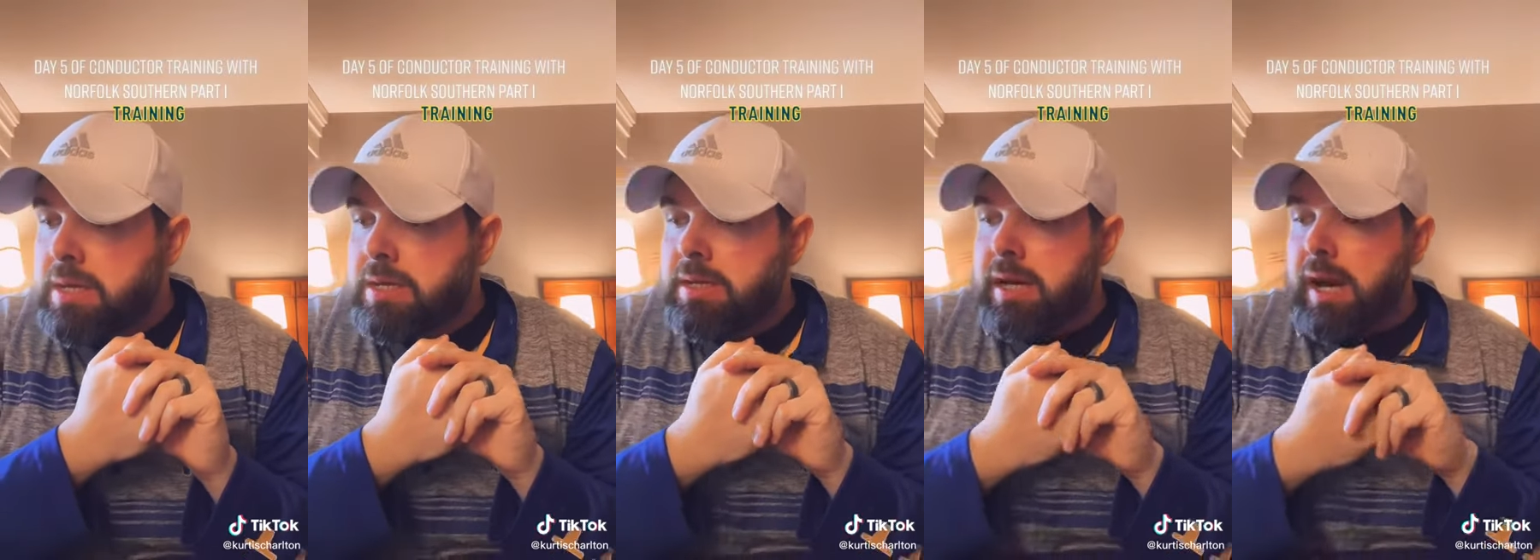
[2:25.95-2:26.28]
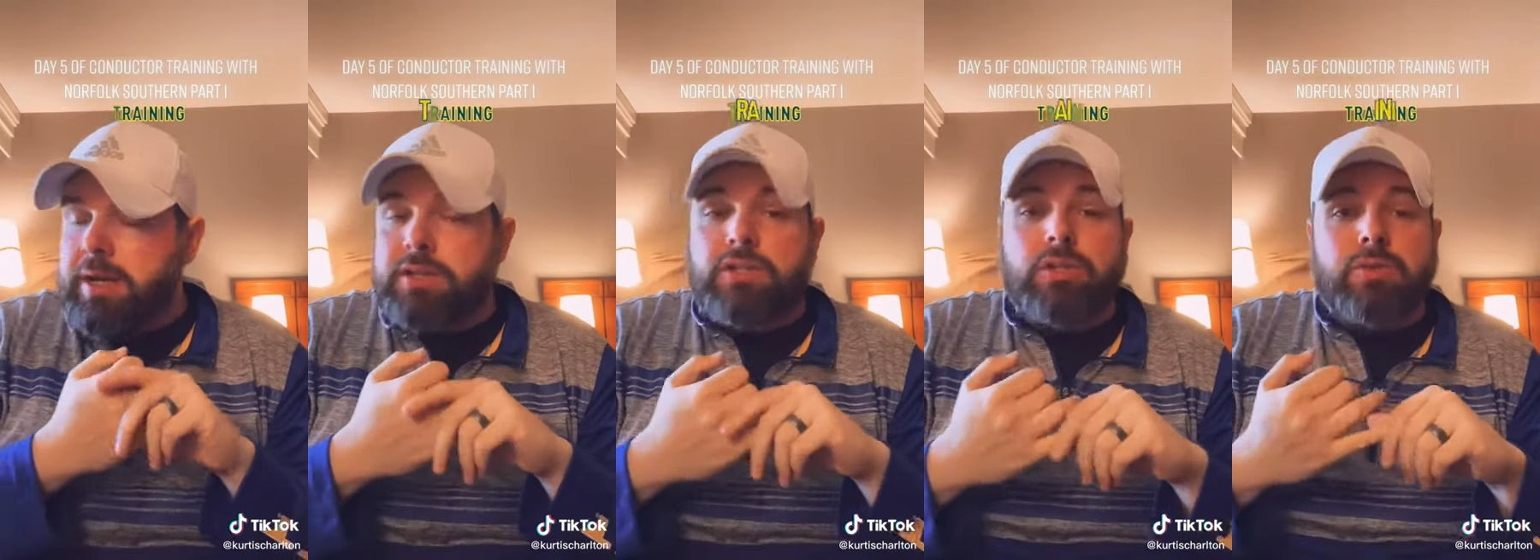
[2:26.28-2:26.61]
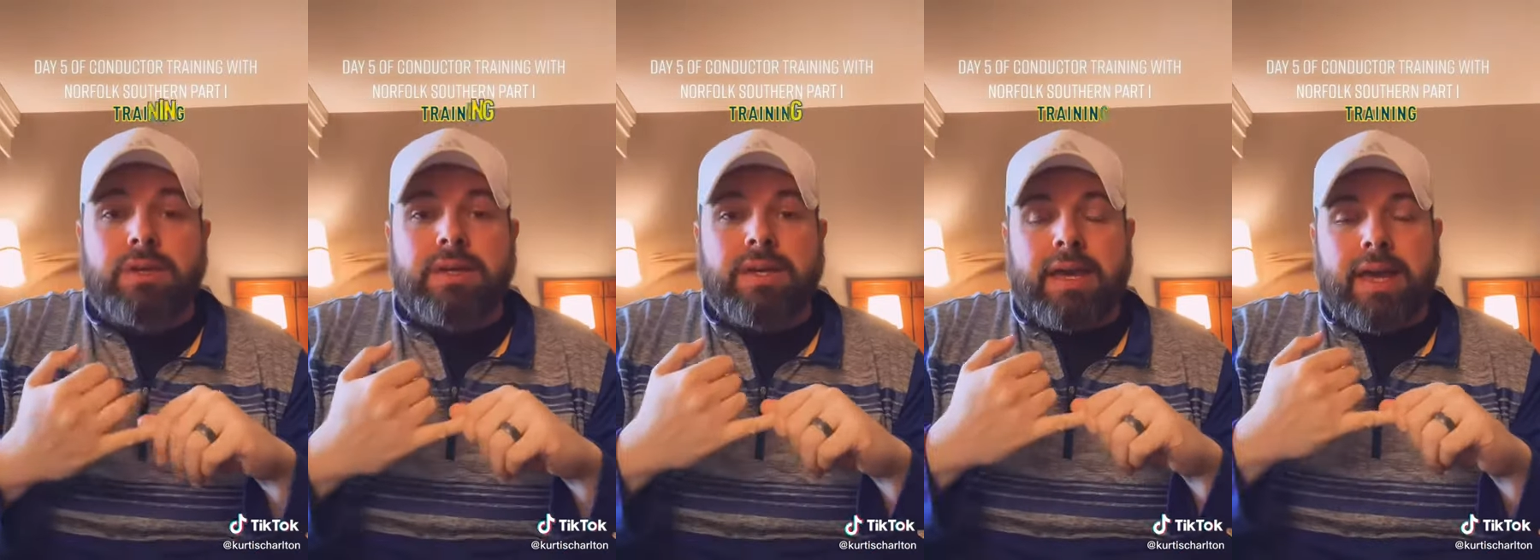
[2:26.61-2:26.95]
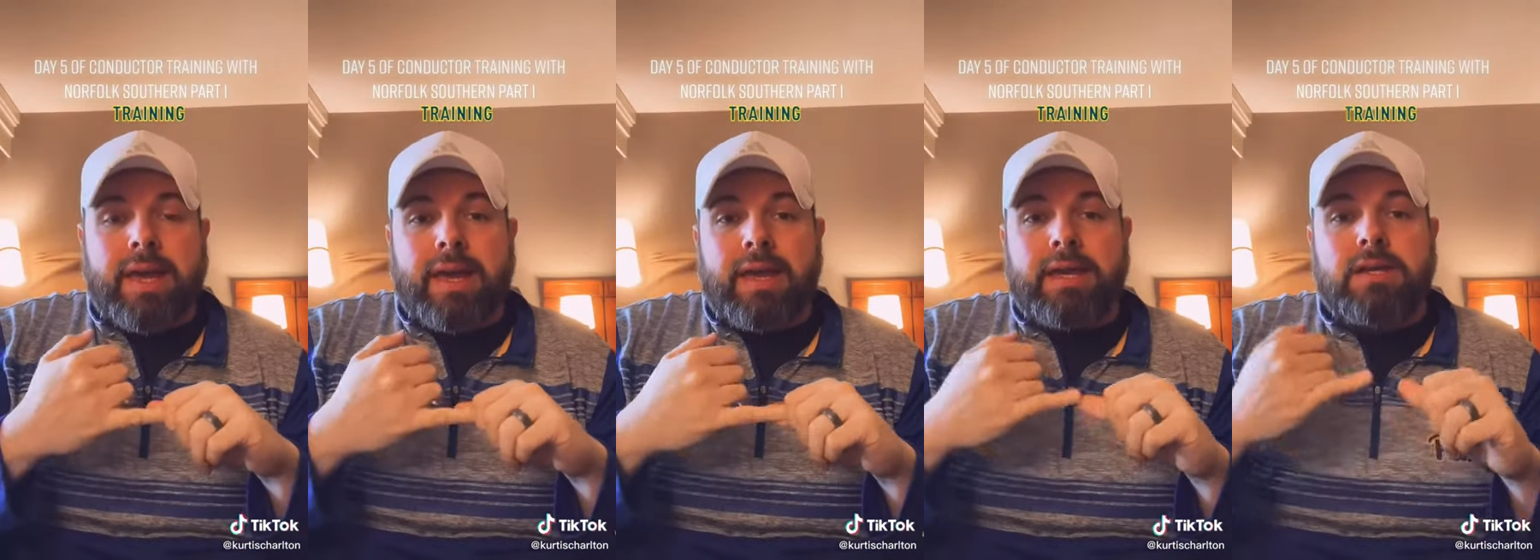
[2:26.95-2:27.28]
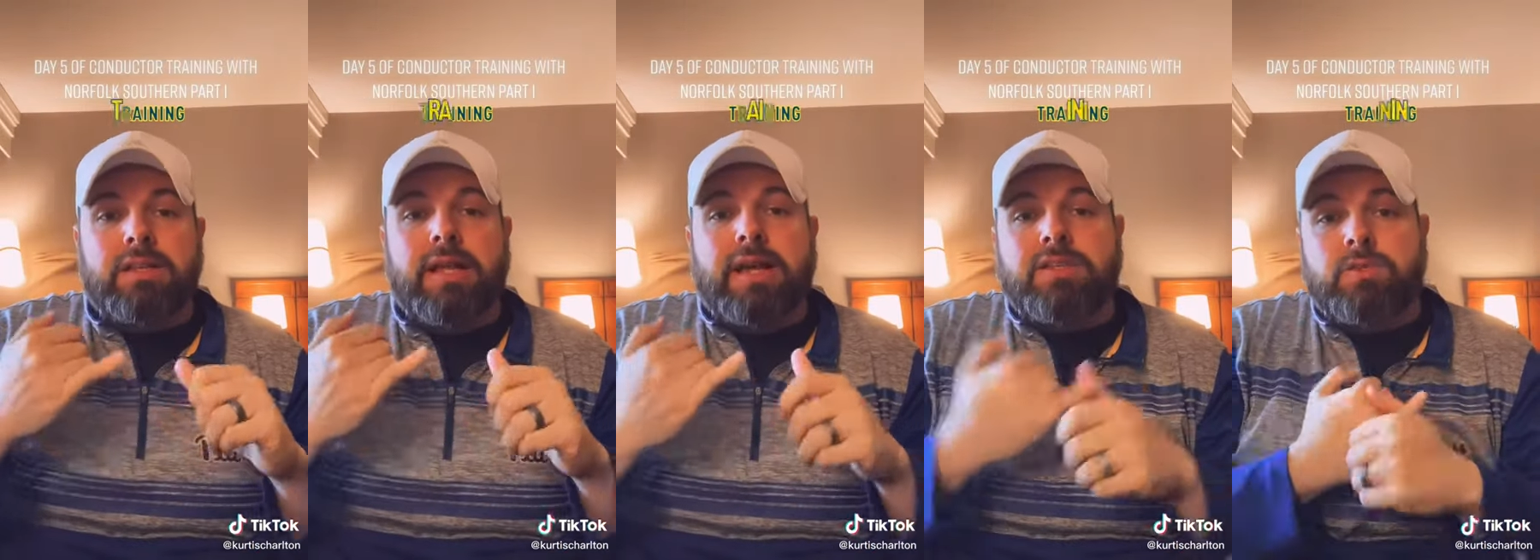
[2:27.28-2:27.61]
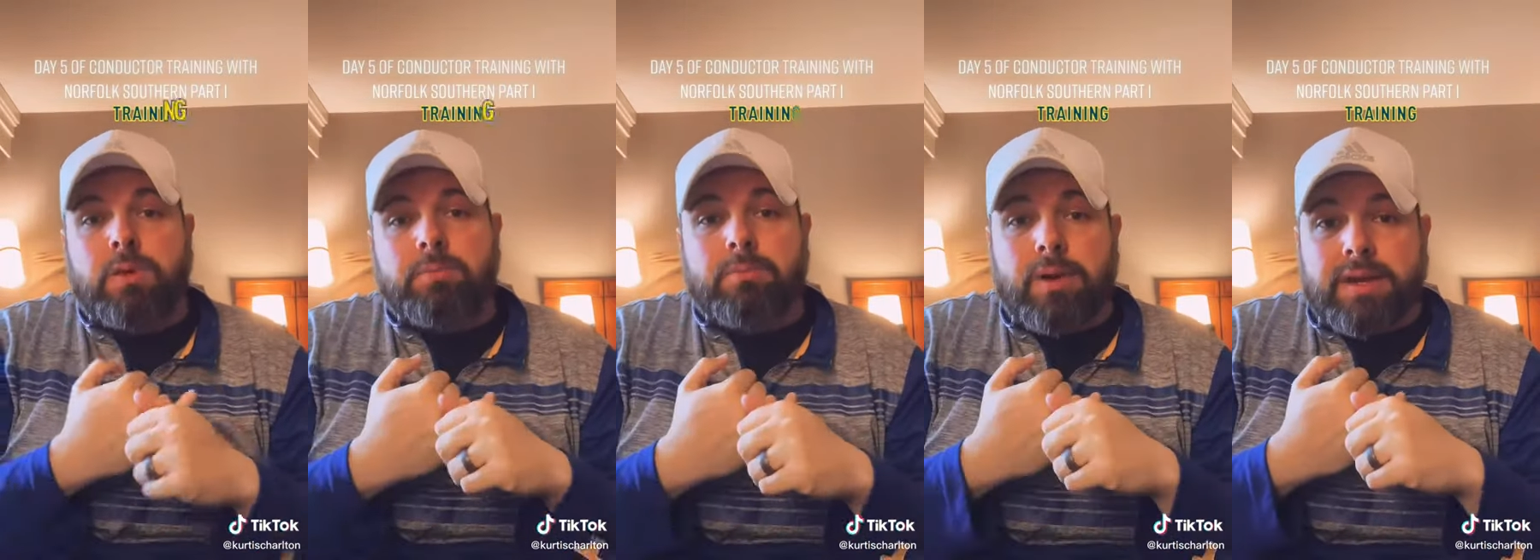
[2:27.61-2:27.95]
uh, doing a class
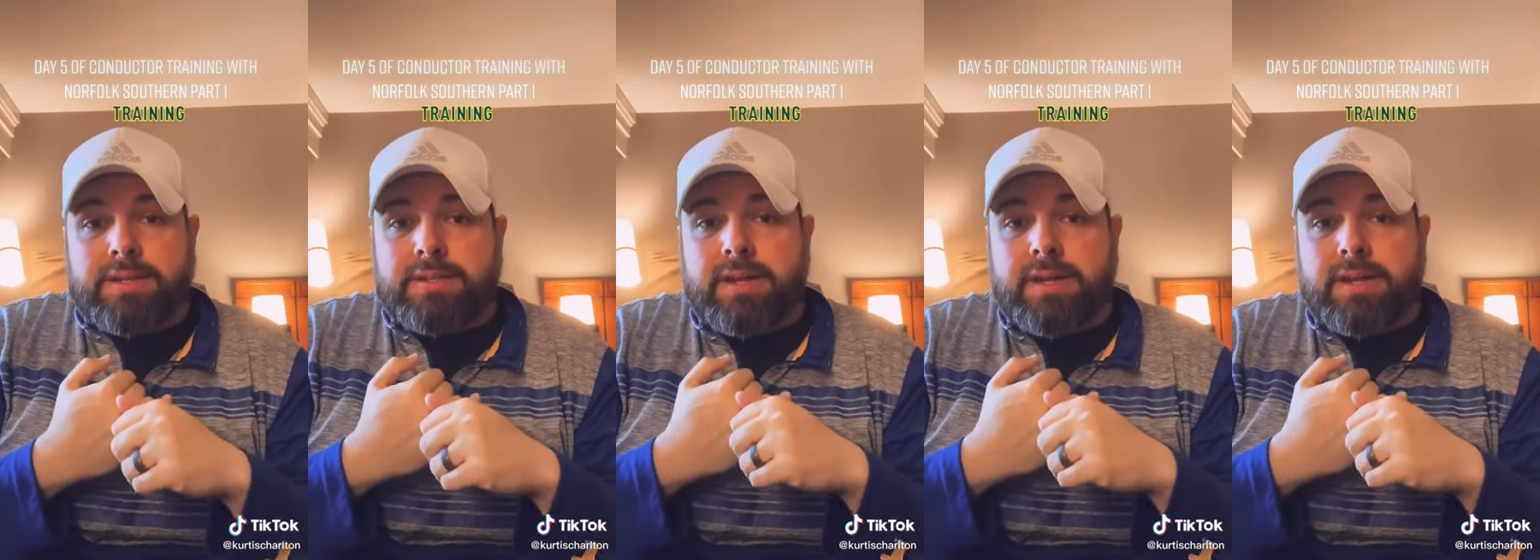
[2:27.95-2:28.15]
one brake